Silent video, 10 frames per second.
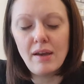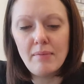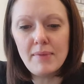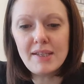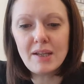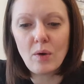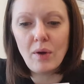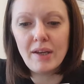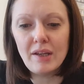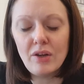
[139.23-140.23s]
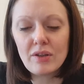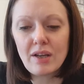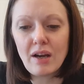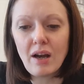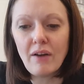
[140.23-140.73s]
Mr. Quinn looked
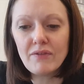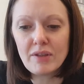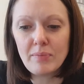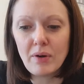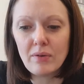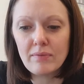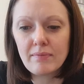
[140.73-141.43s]
uncomfortable.